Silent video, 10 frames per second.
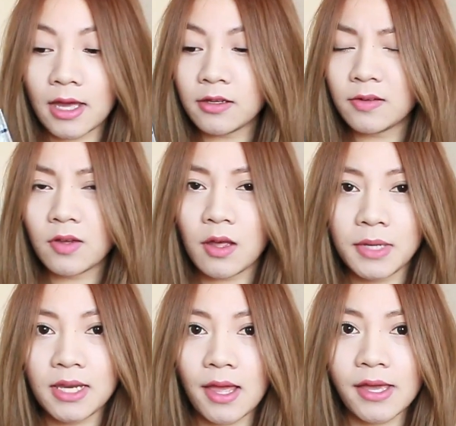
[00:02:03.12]
I don't
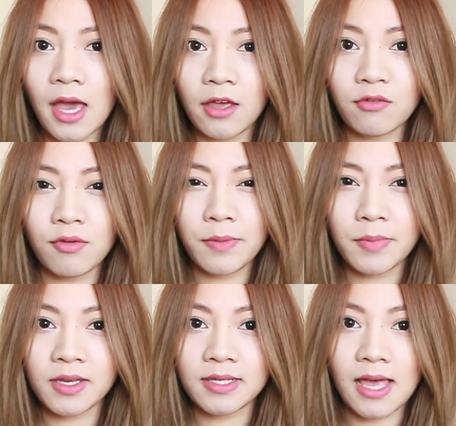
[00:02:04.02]
normally like hand cream because